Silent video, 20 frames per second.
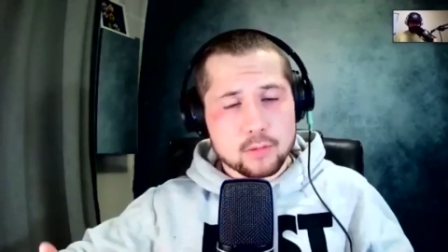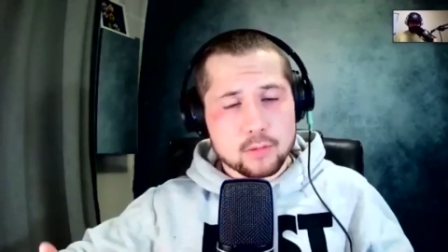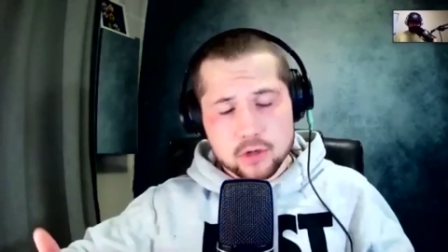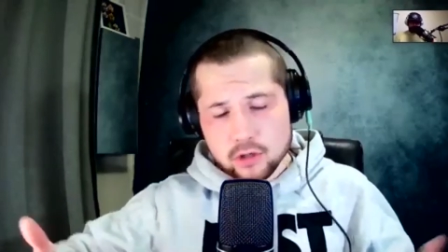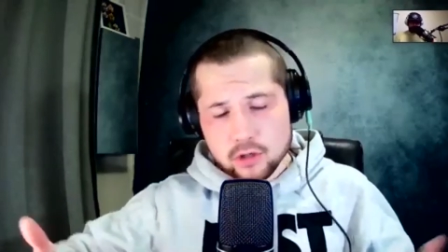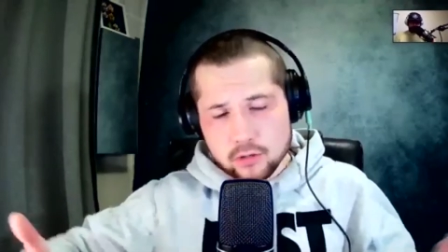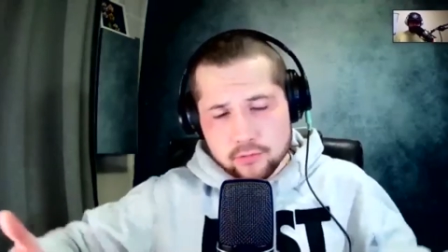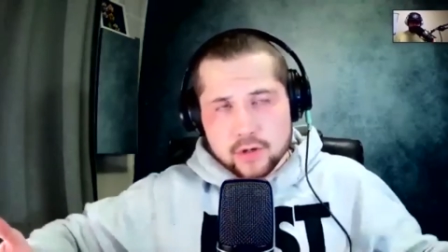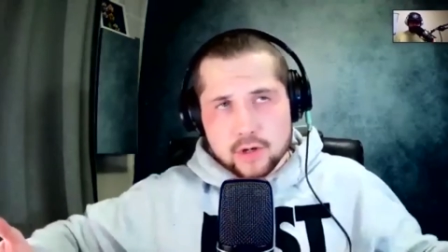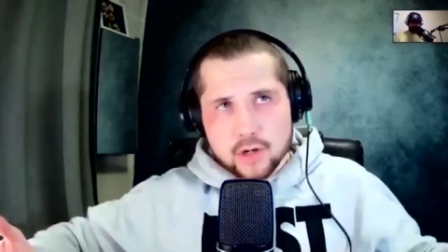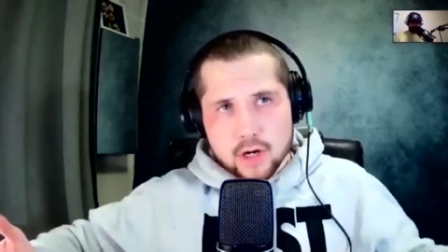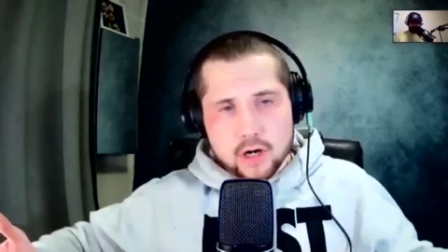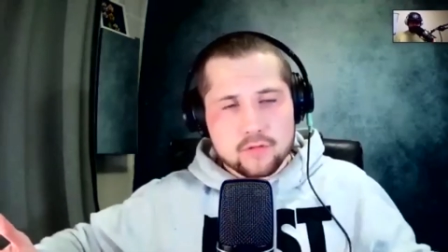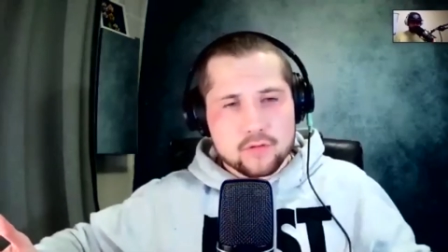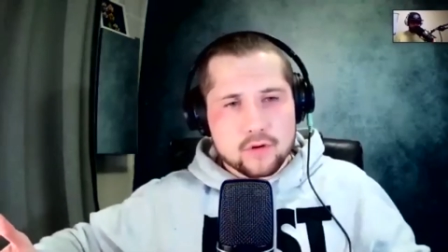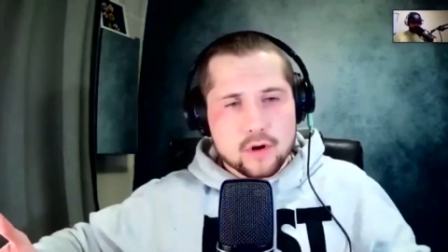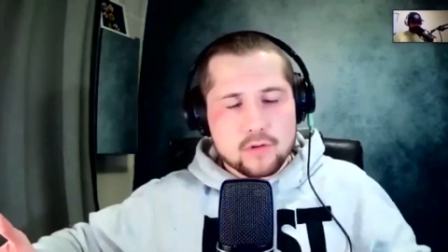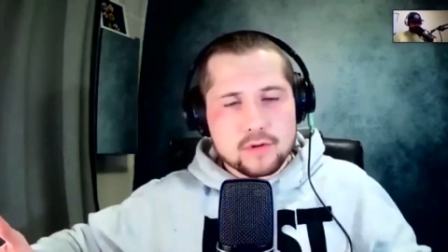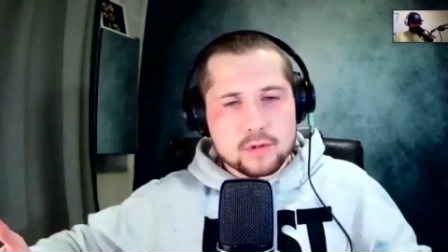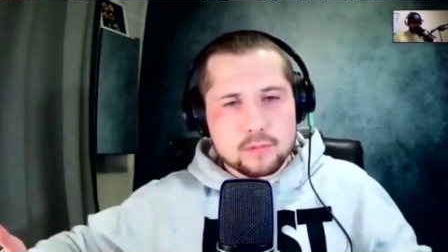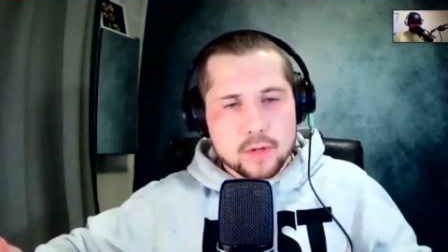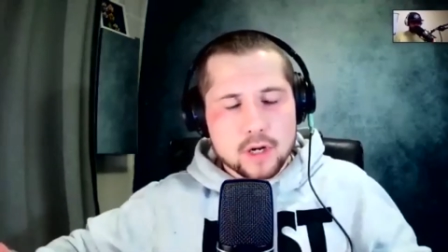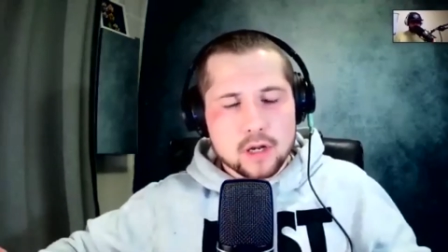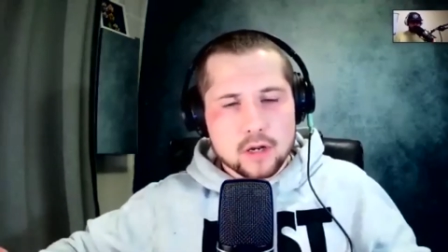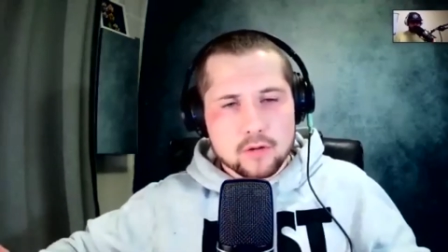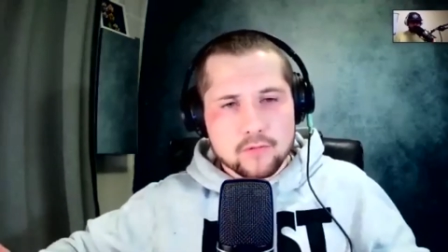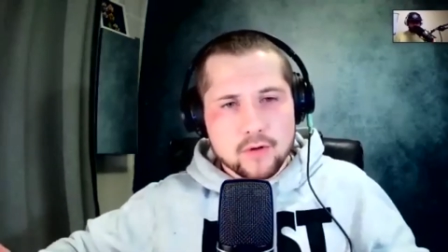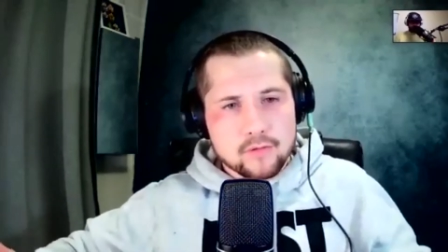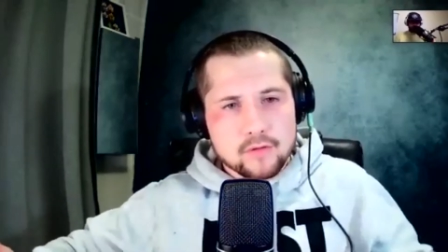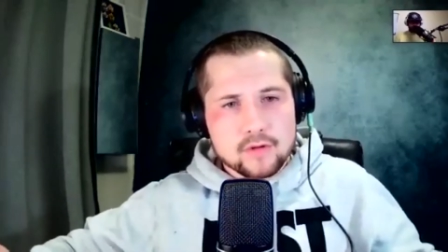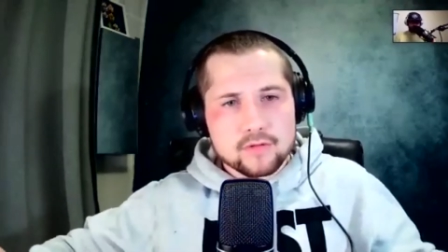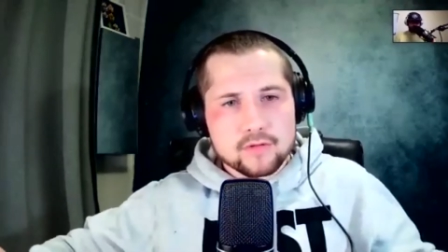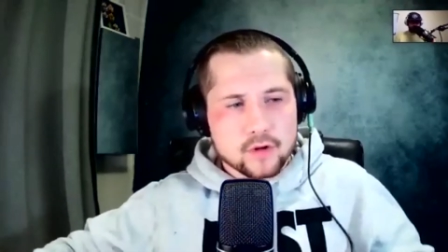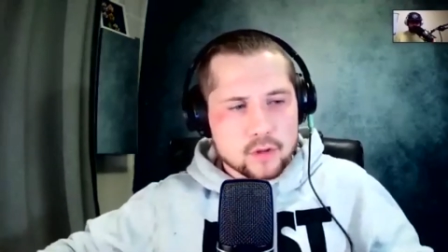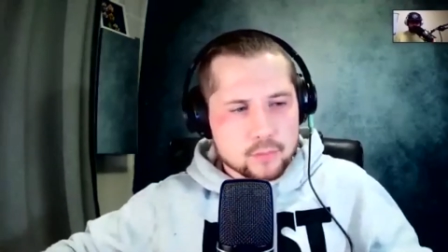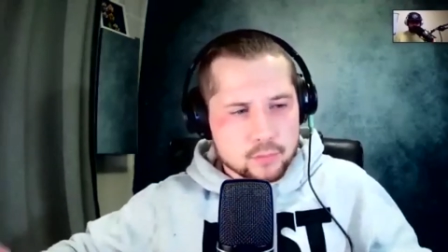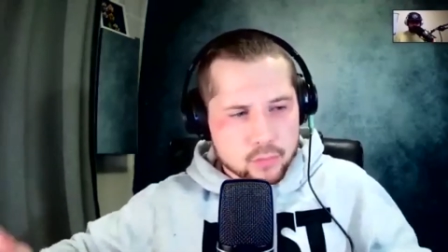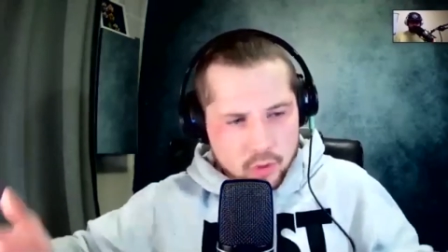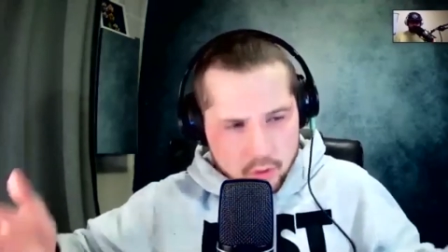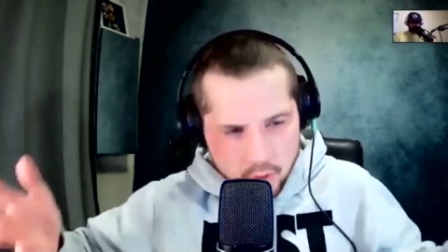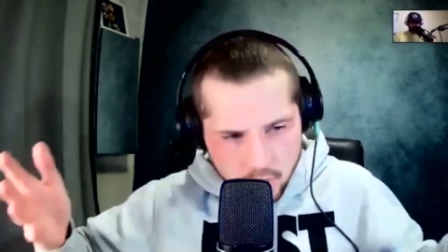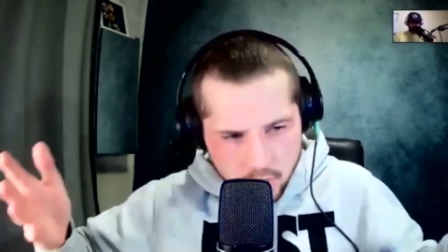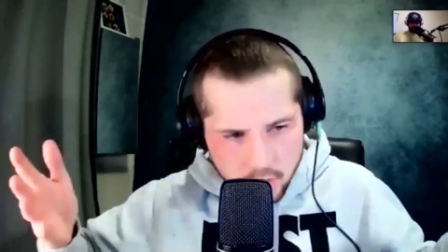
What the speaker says: We should fight hard for every minute of every fight, but